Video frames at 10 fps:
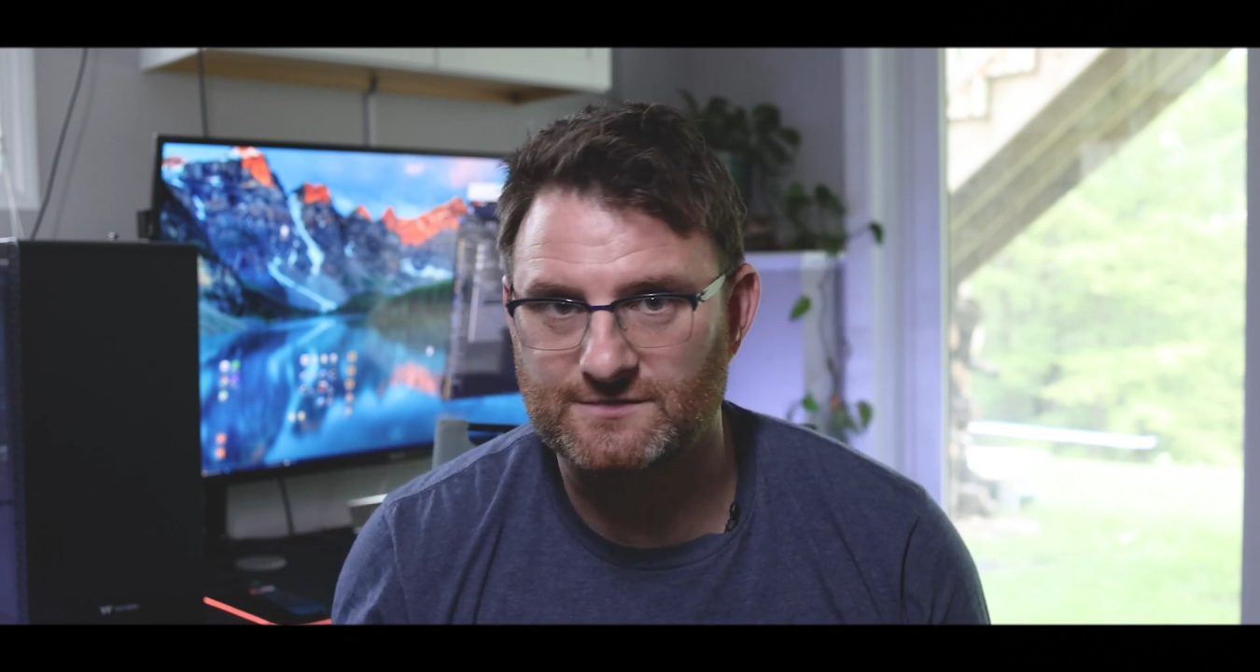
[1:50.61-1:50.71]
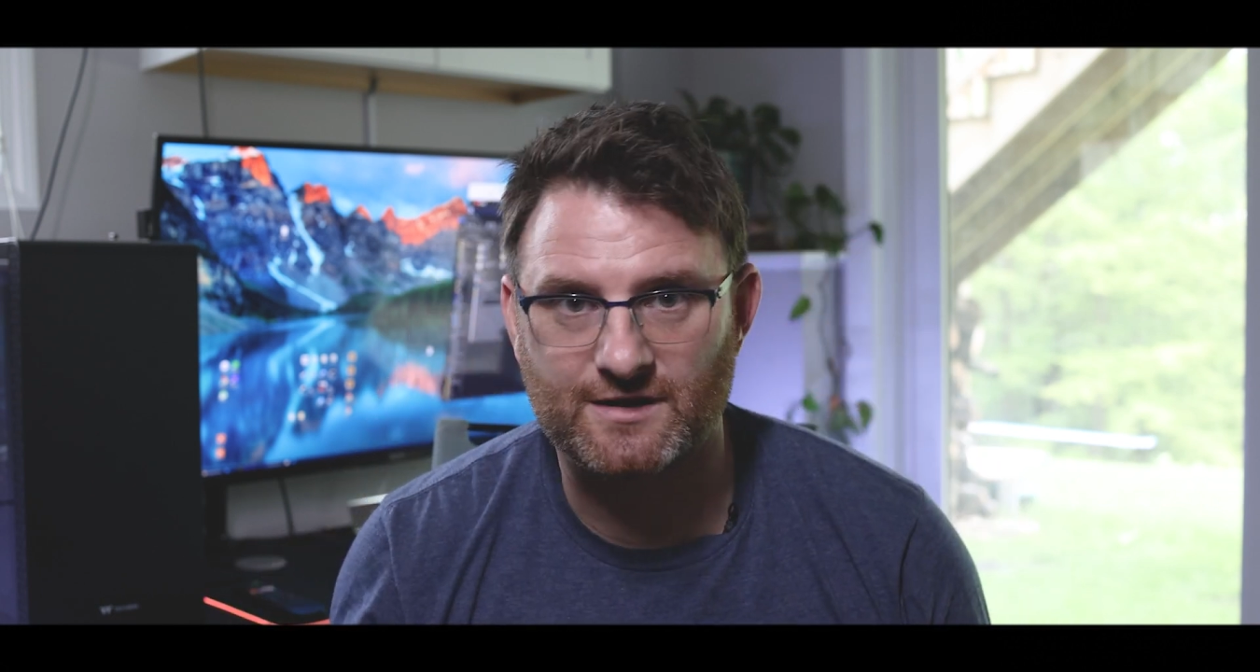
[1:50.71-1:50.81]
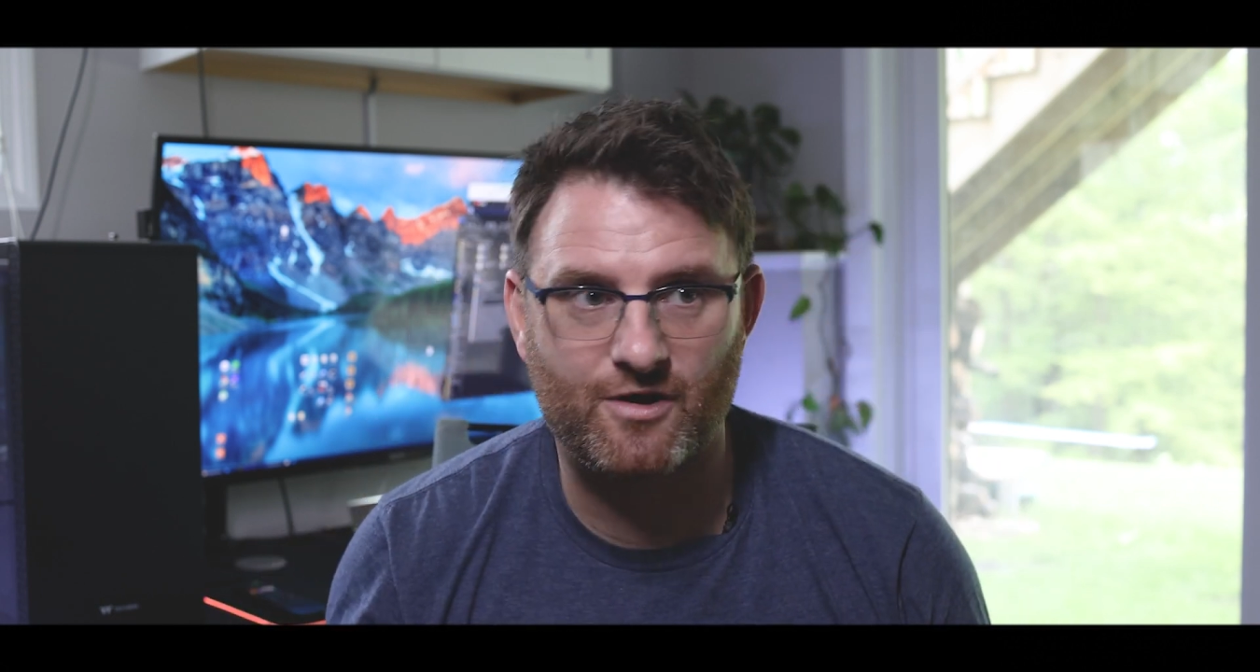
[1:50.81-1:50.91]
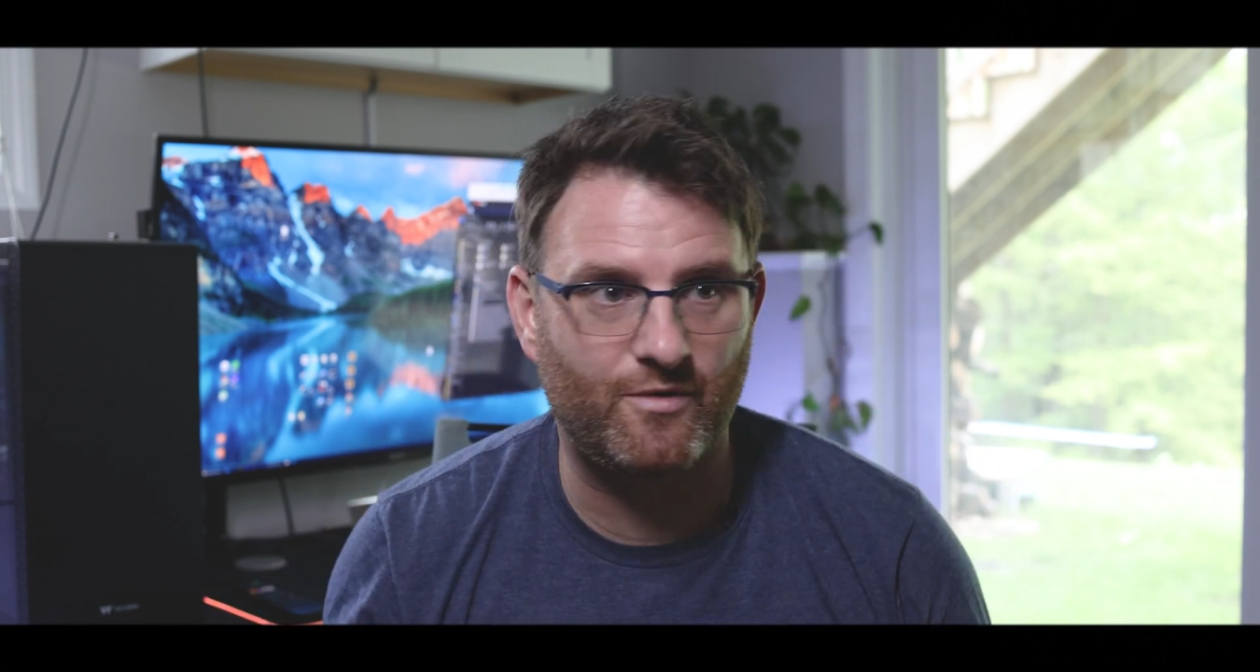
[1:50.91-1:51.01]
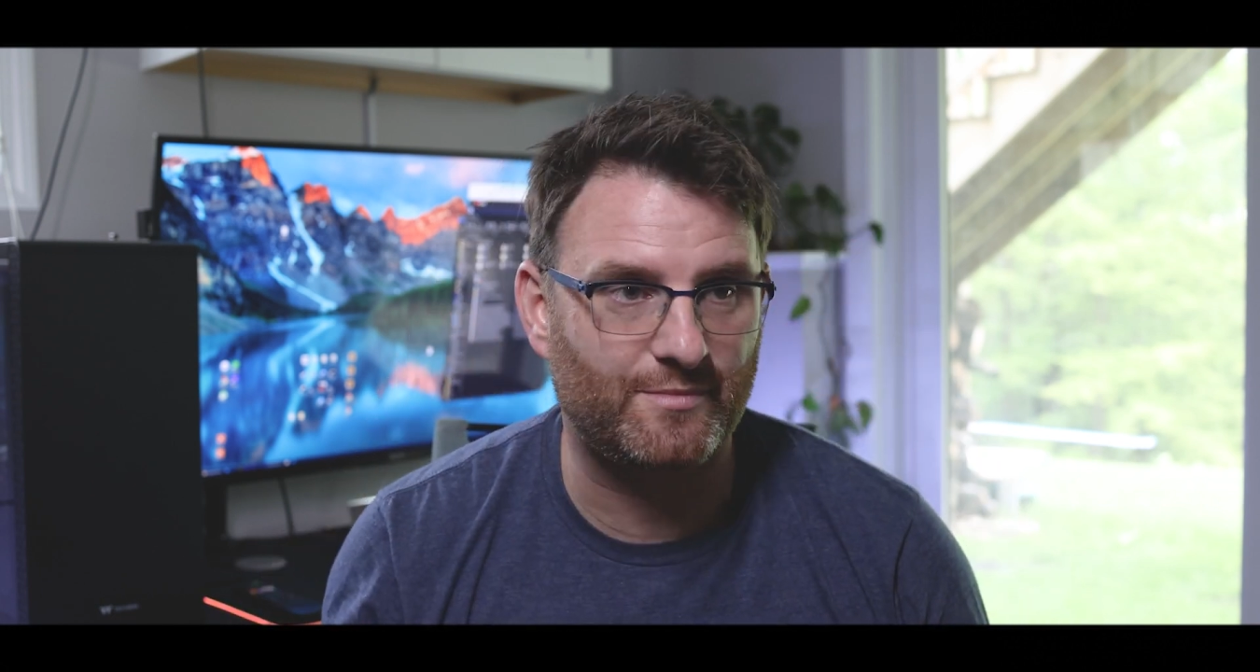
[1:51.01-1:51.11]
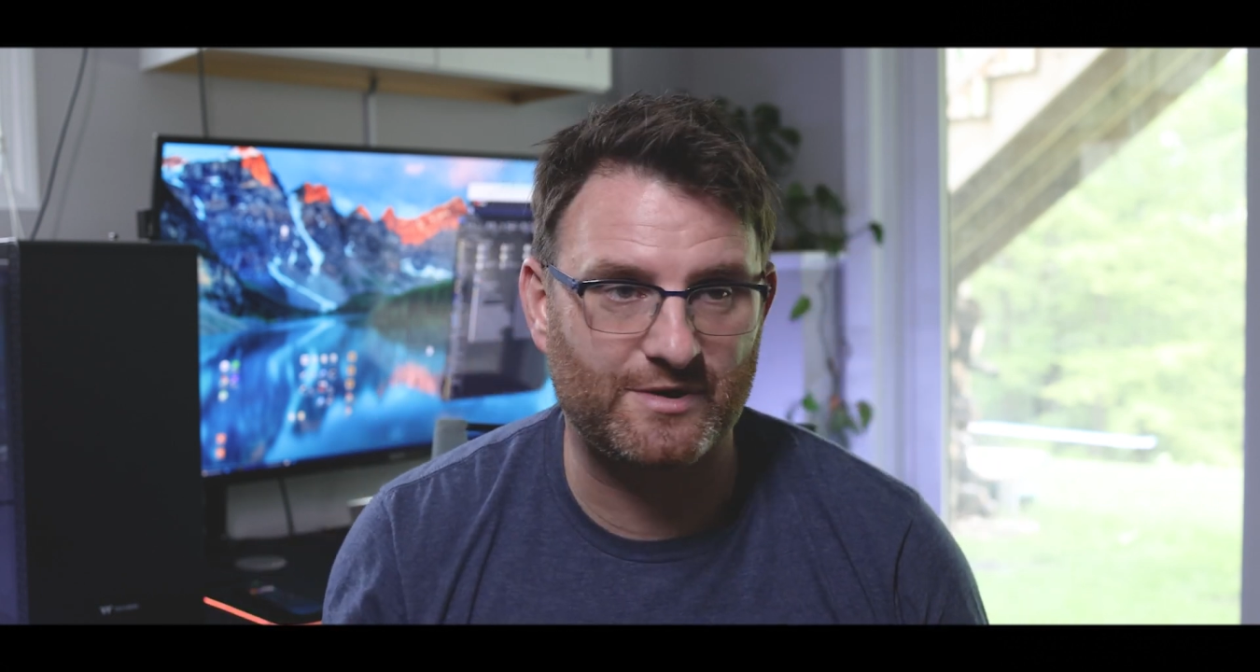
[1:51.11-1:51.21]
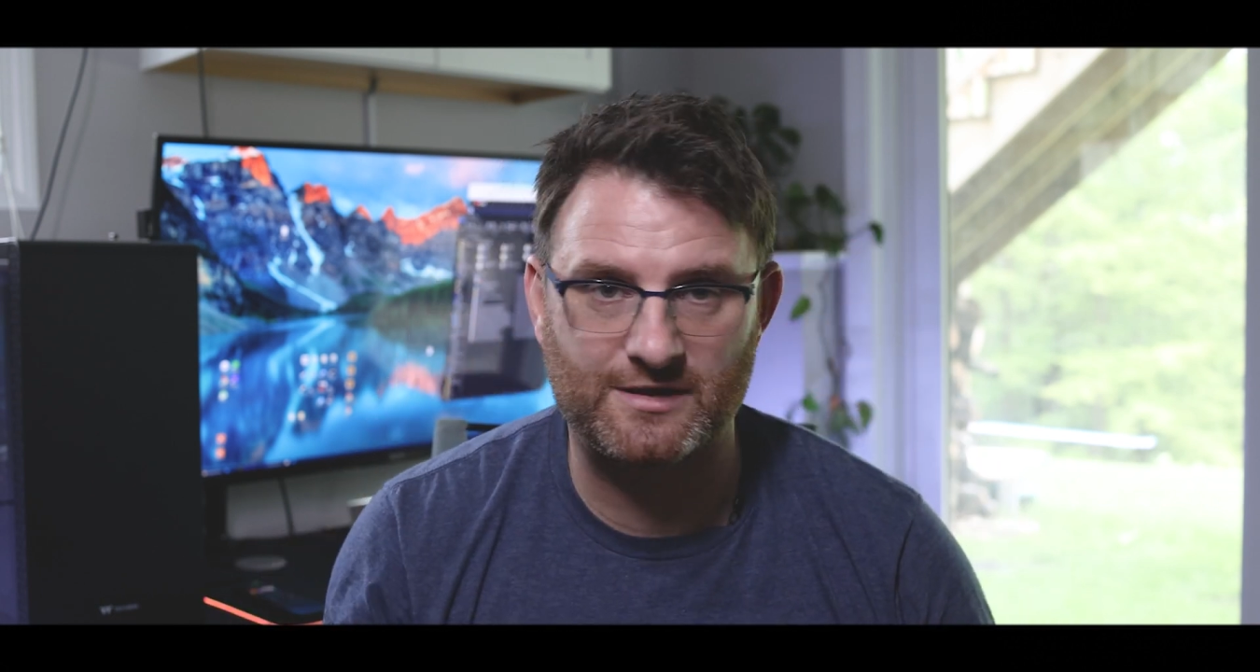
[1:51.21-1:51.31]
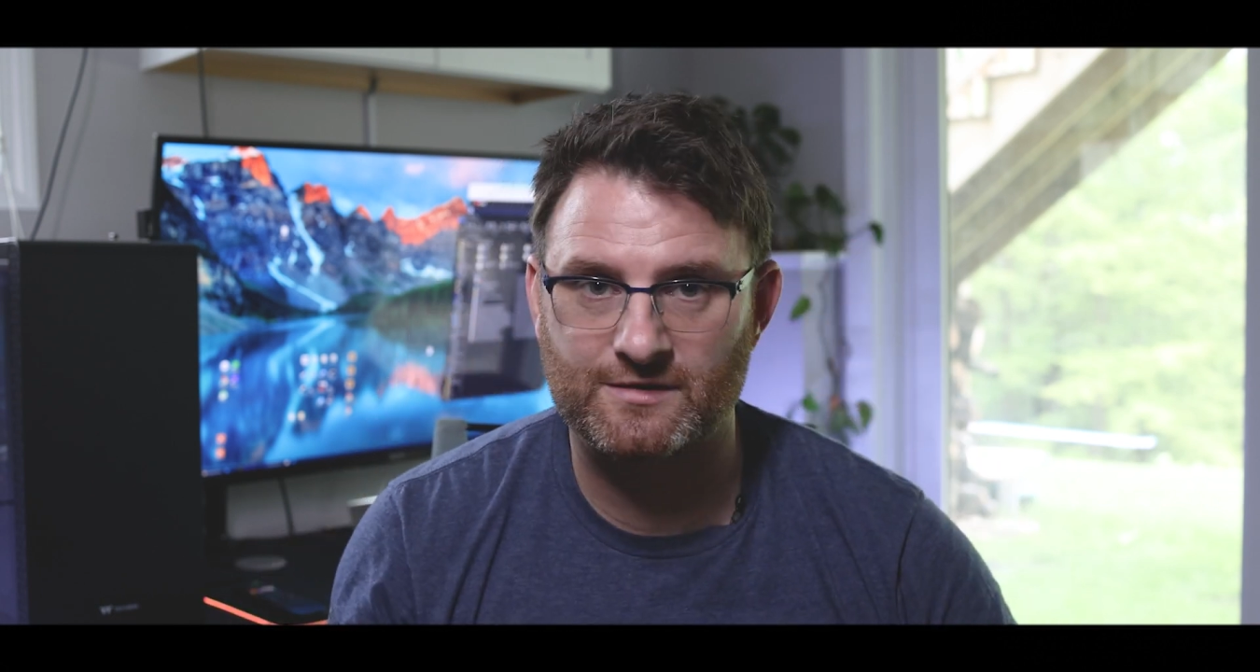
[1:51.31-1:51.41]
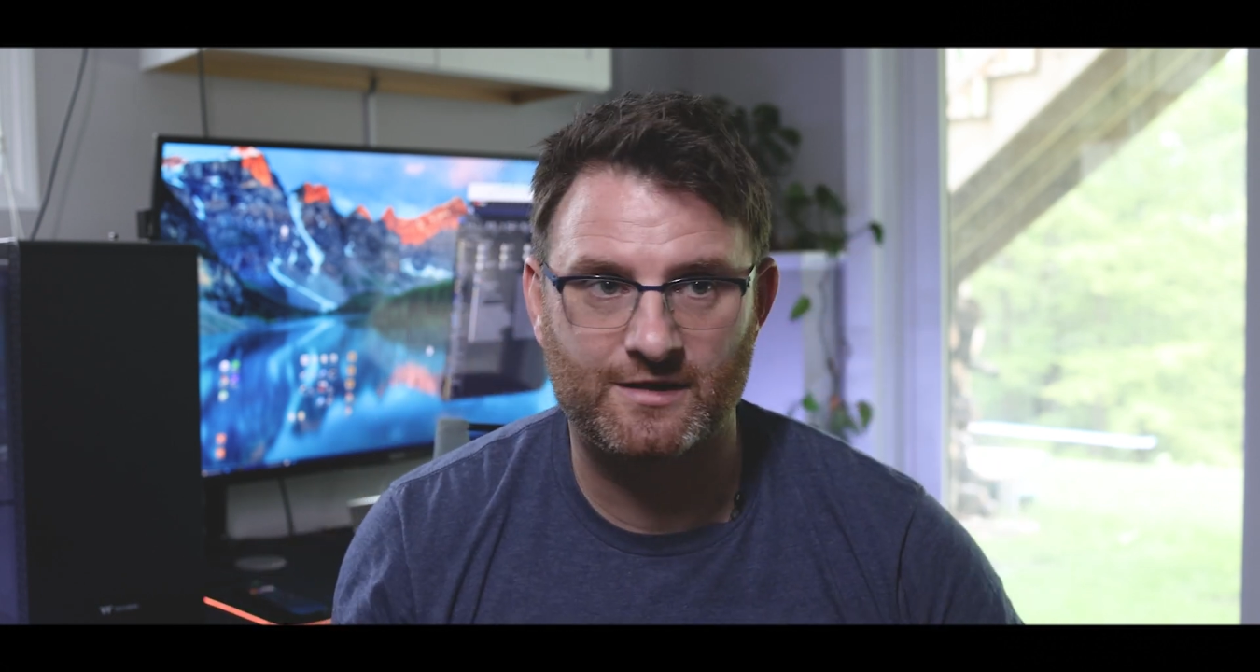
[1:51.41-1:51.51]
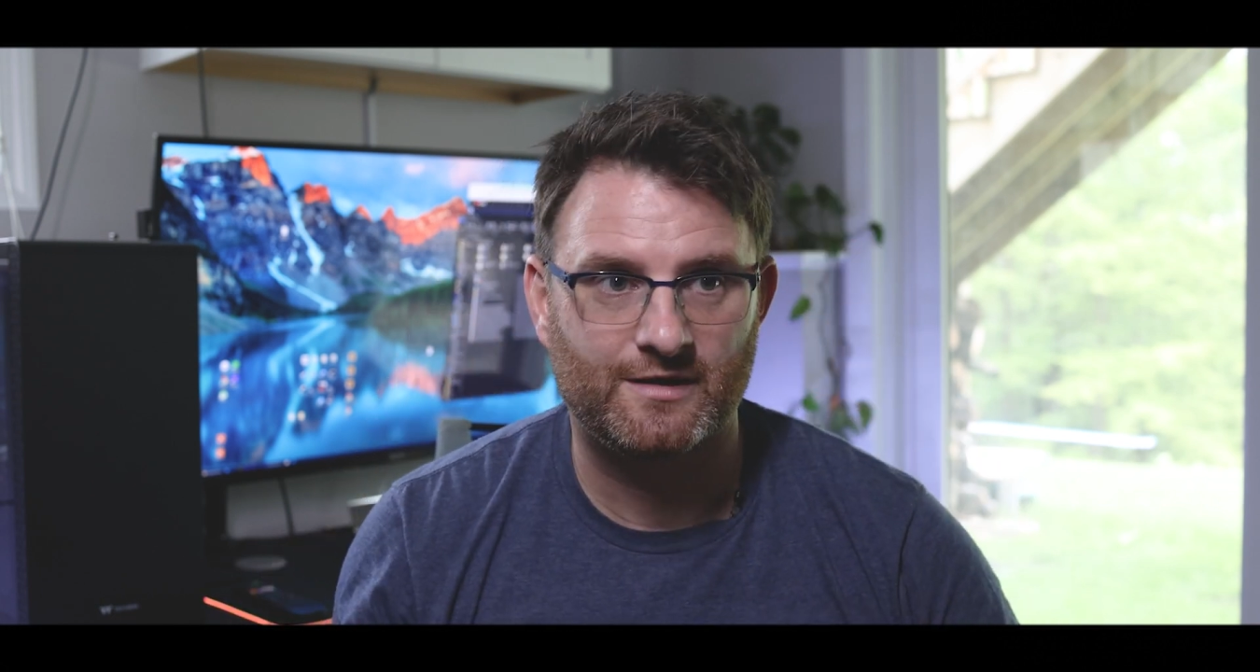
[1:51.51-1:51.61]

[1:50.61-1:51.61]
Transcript: You know, I mean,